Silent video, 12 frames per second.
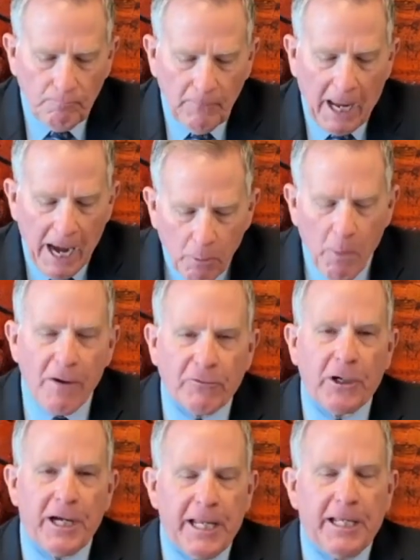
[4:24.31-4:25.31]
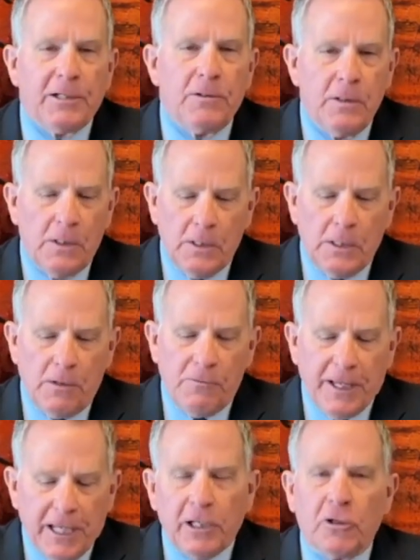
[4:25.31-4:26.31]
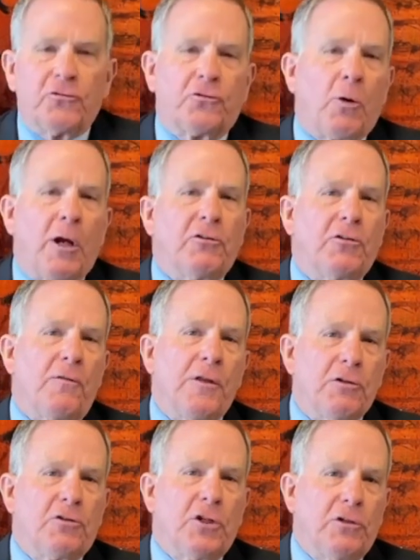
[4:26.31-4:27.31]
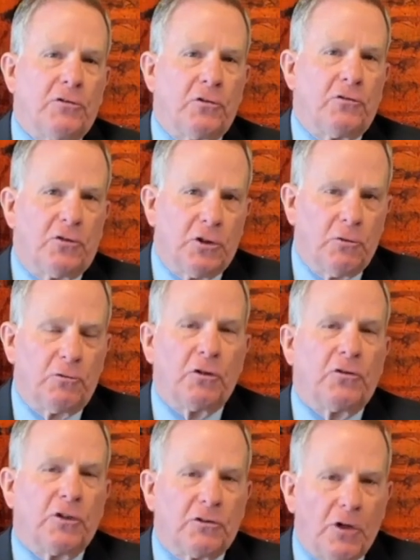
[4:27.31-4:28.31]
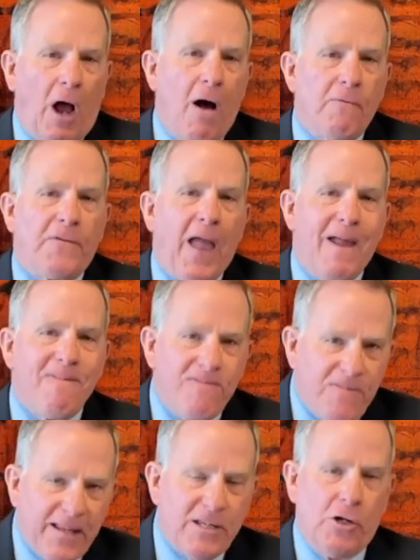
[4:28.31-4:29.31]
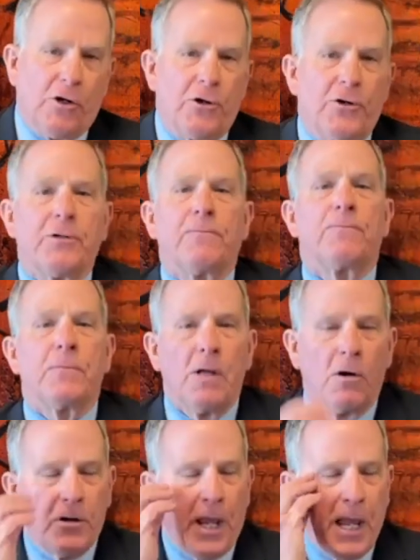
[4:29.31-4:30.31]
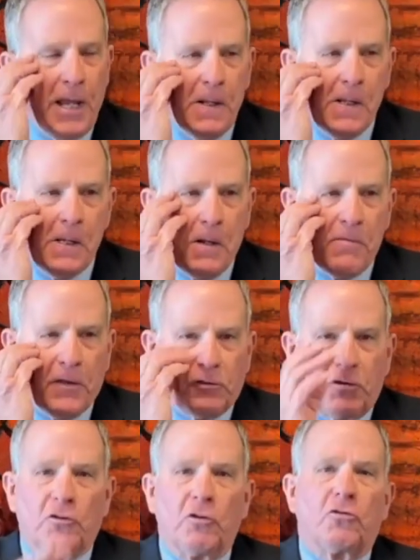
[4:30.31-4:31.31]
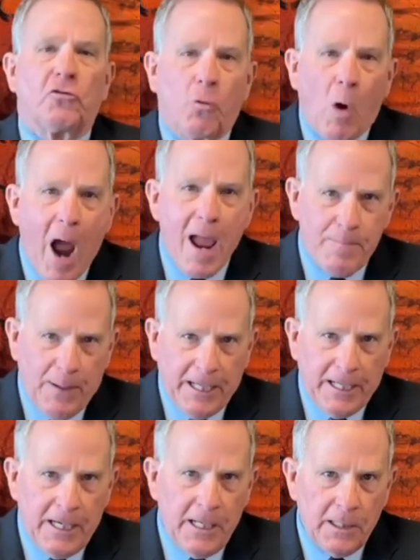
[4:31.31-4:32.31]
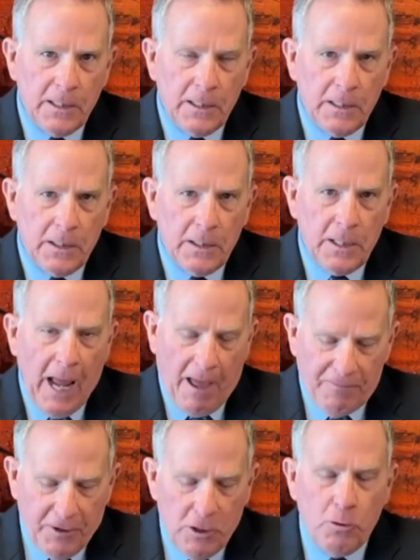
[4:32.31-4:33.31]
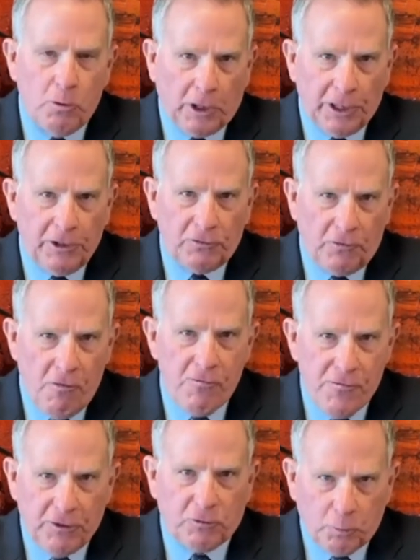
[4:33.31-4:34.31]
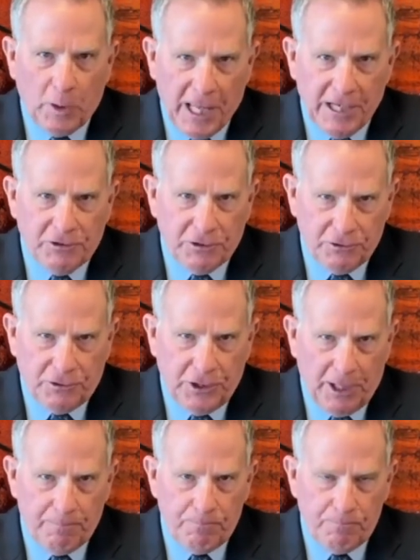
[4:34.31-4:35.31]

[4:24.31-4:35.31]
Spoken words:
However, in the illustration that Jesus uses, it's of a vineyard, okay, that's describing at the nucleus this relationship.